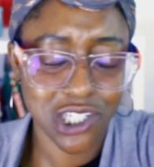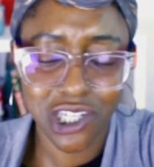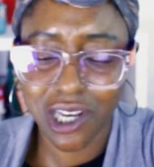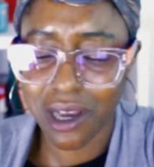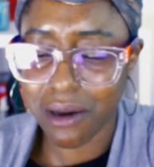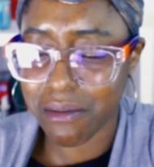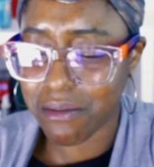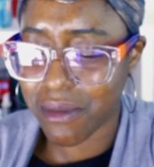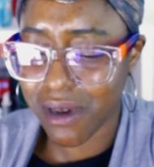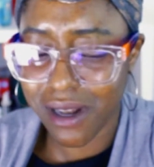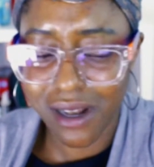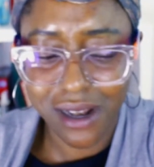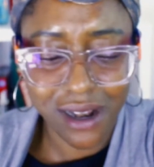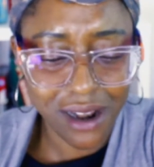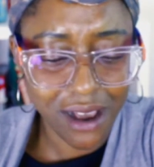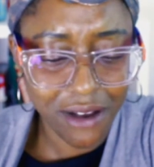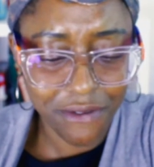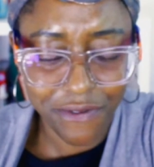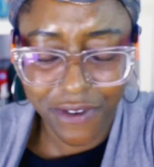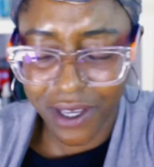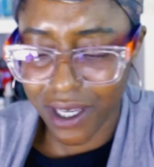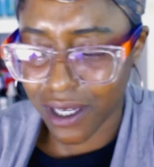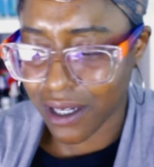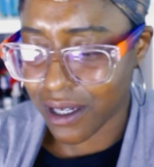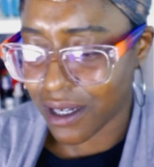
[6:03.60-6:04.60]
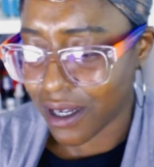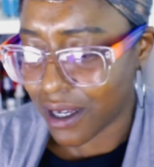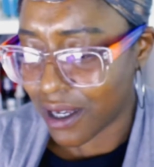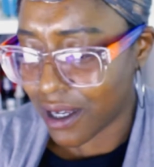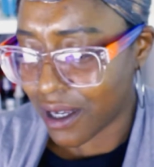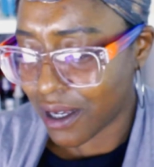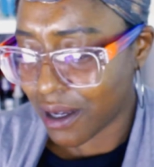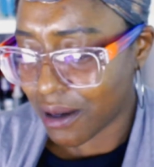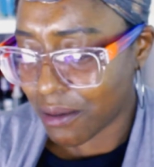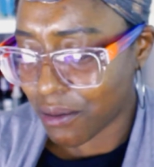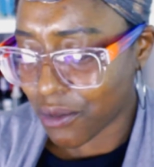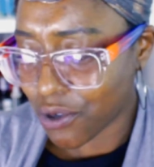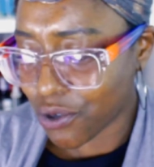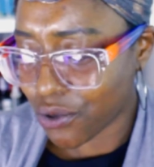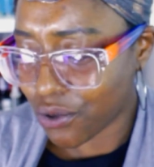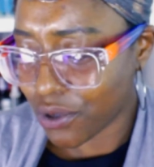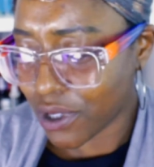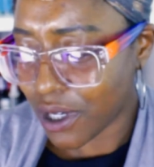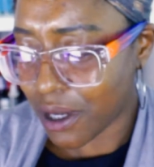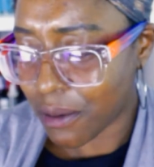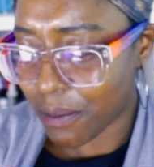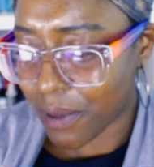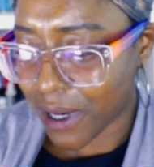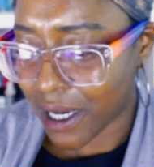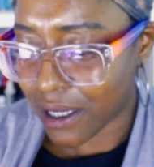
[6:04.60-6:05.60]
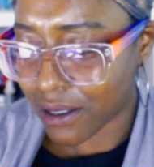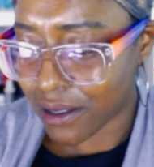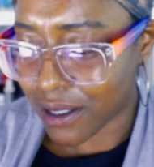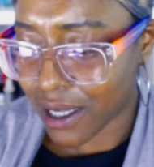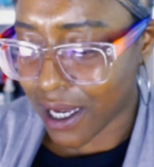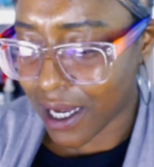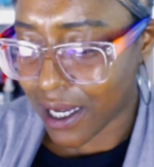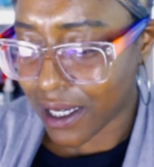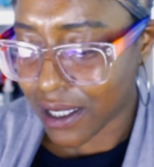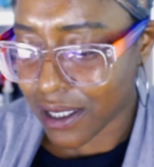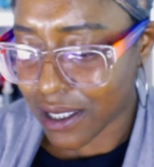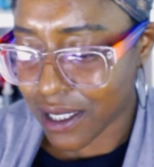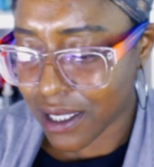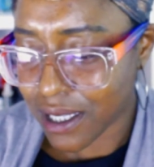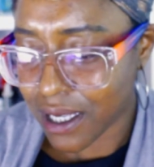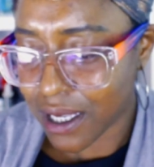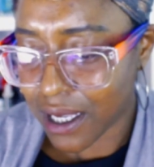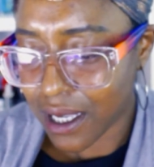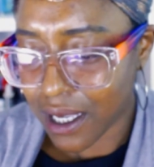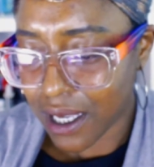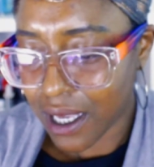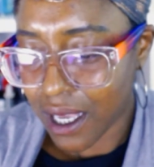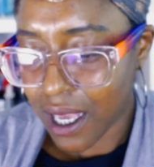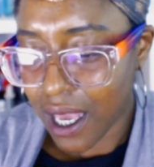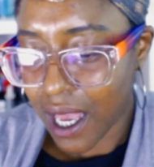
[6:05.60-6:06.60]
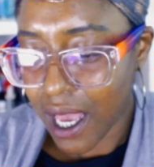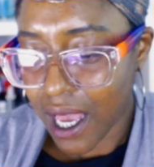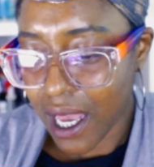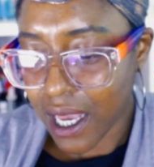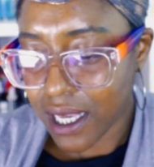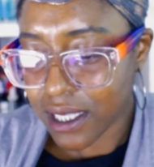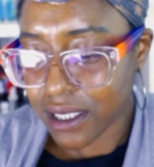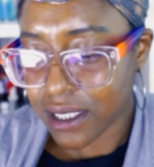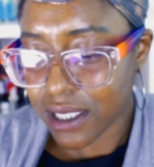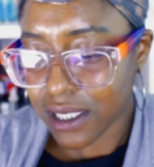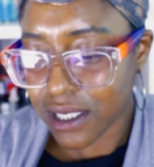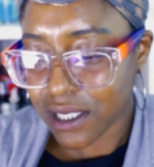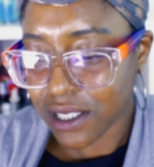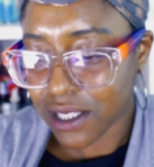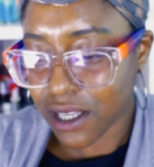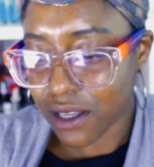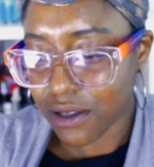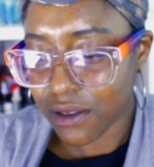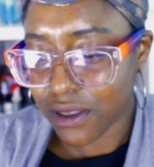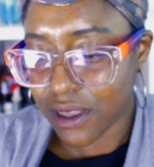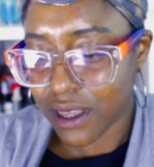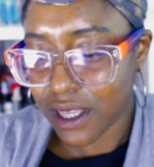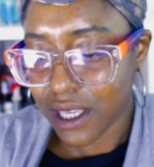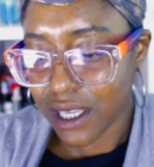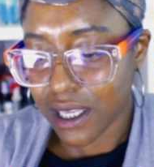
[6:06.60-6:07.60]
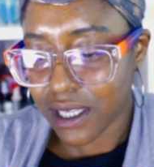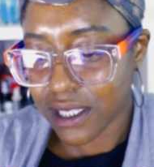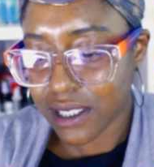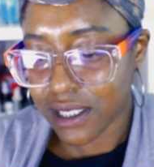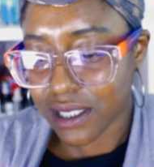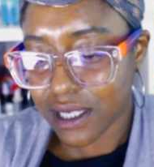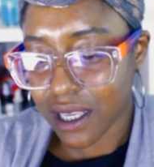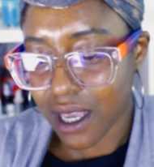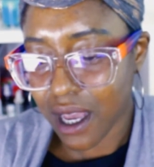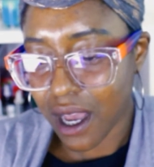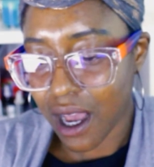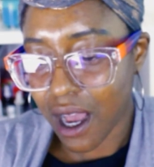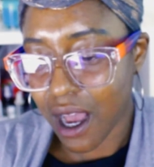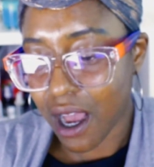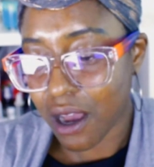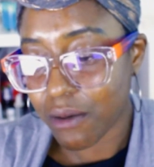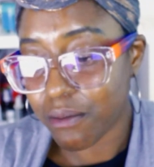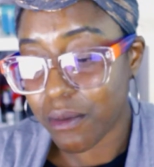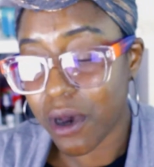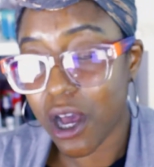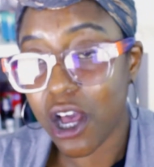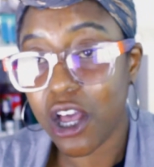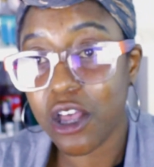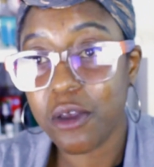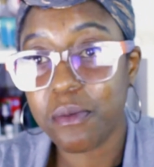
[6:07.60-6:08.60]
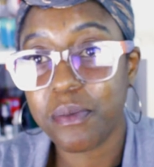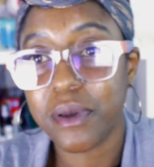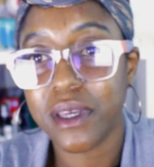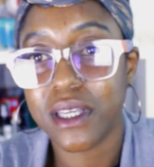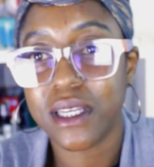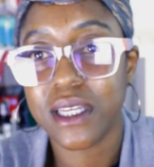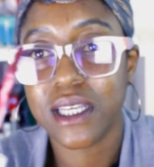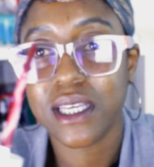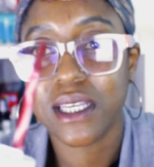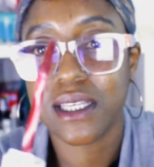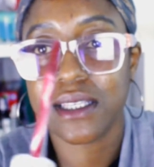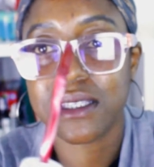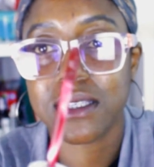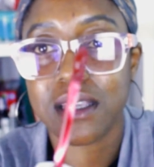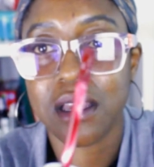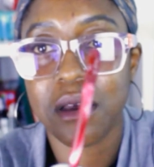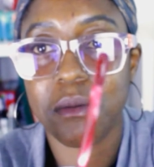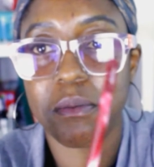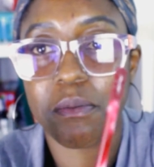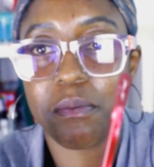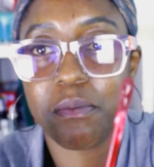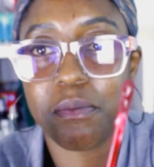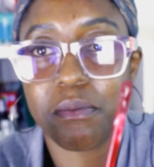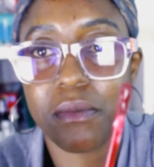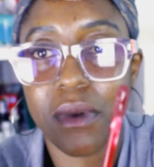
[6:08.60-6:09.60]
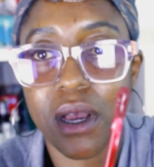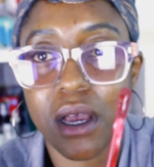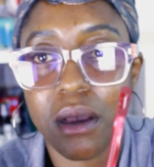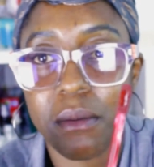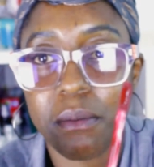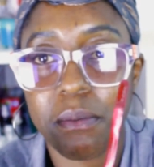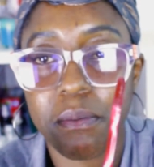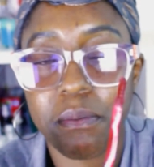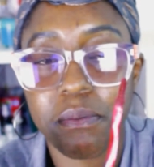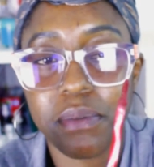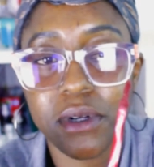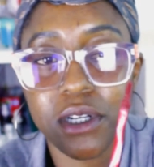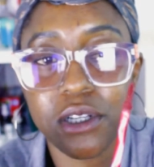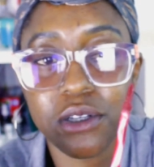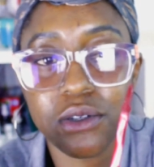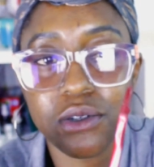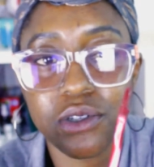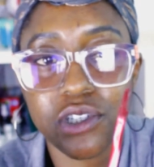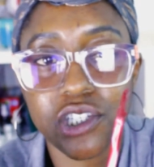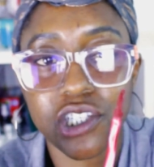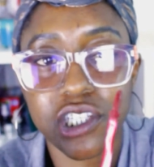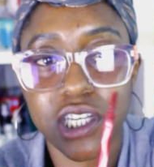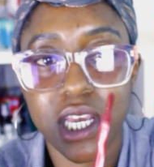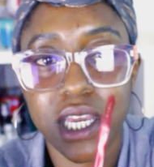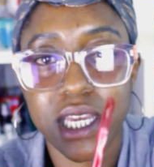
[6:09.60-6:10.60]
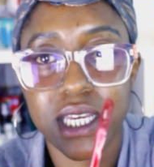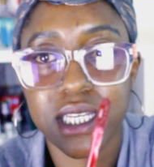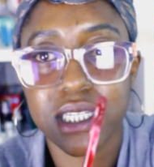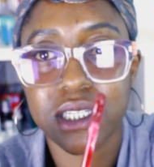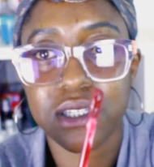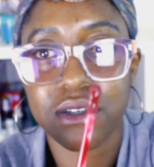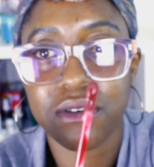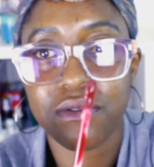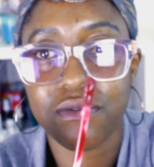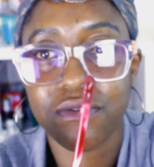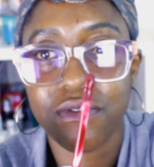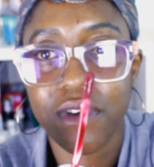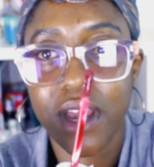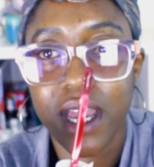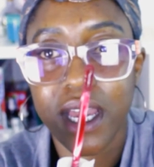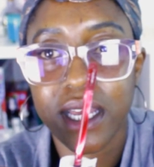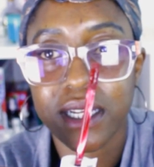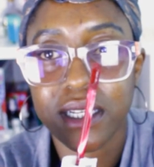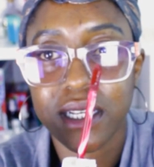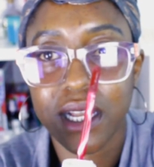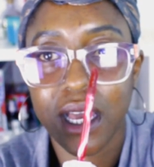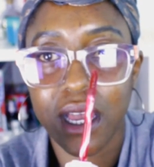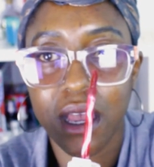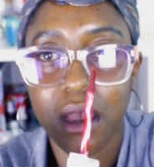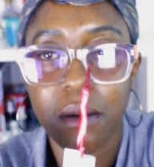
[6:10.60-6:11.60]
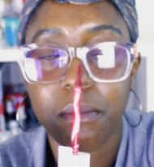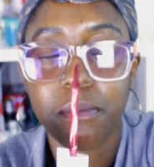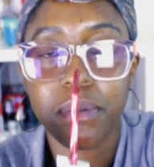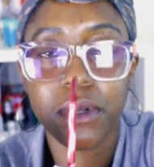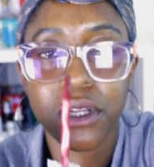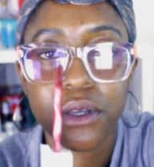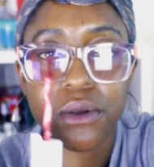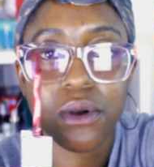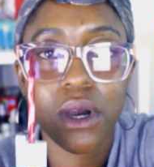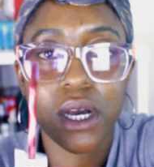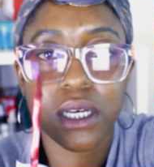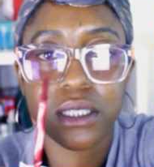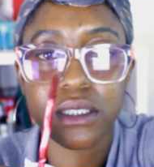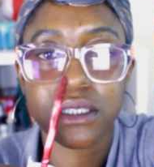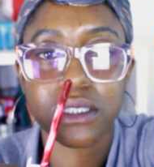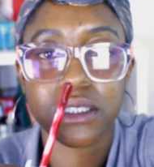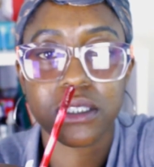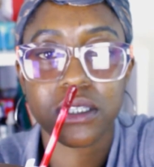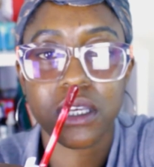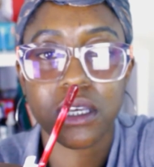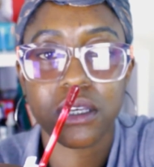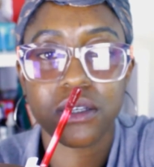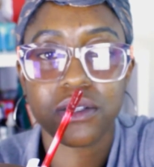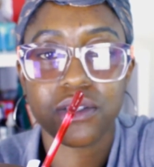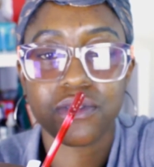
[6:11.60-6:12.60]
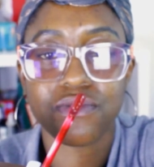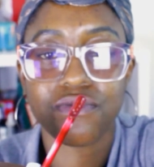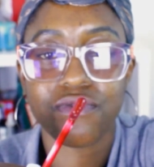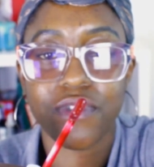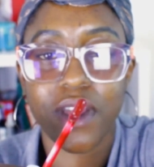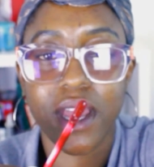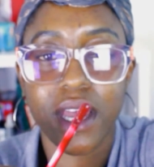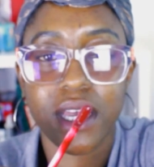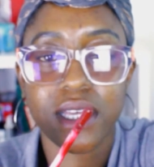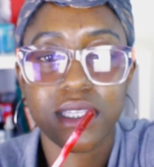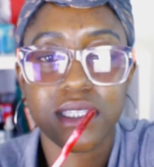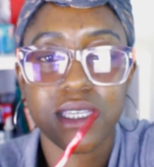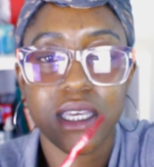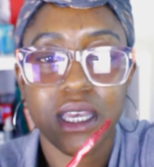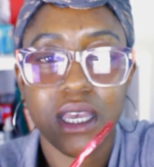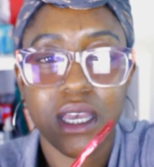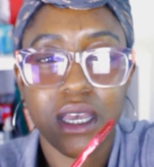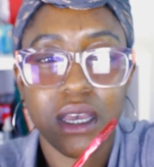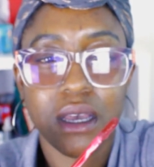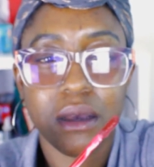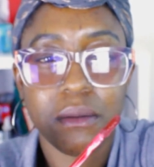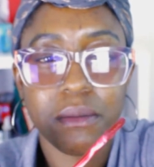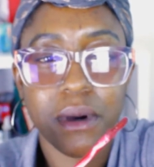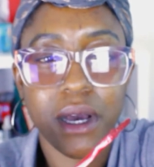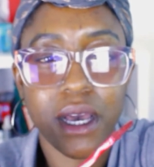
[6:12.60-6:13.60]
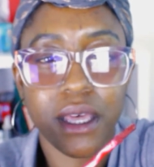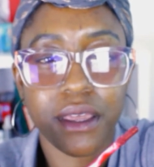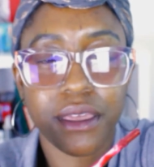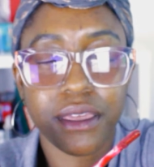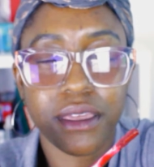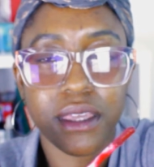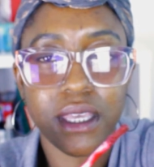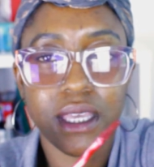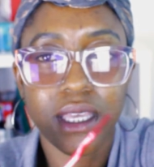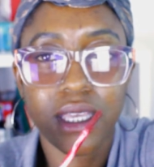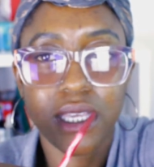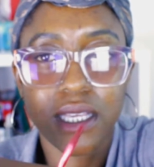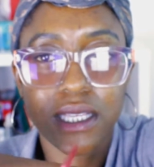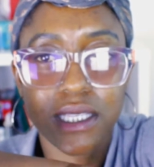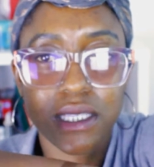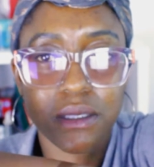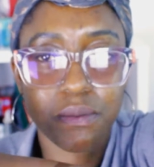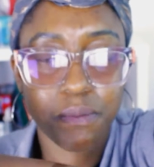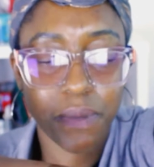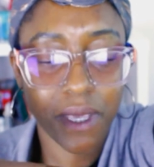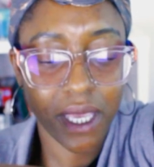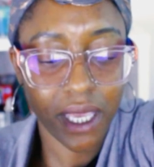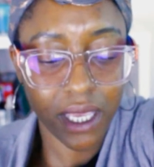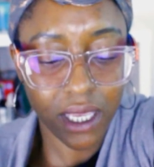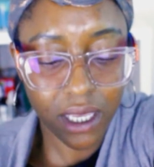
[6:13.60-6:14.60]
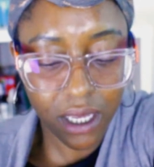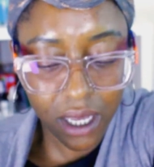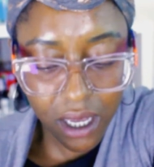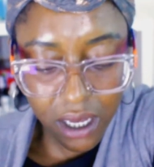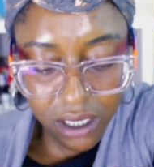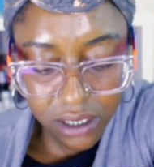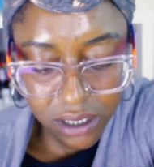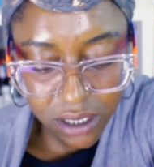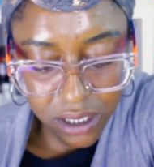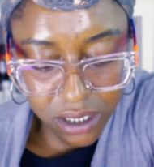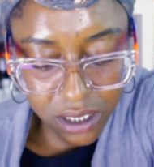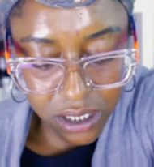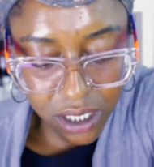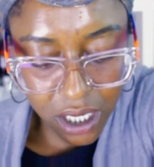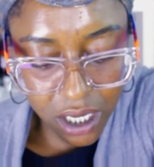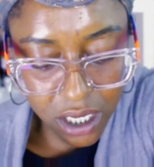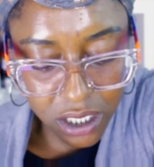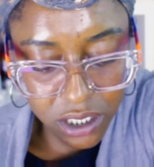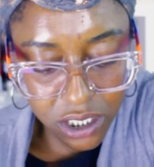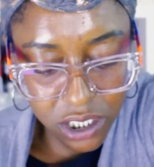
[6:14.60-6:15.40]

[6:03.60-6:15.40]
I'm loving, all about that. And so this, I'm hoping, is a blue shade red, like a blue undertoned red, but I think it's pink undertone.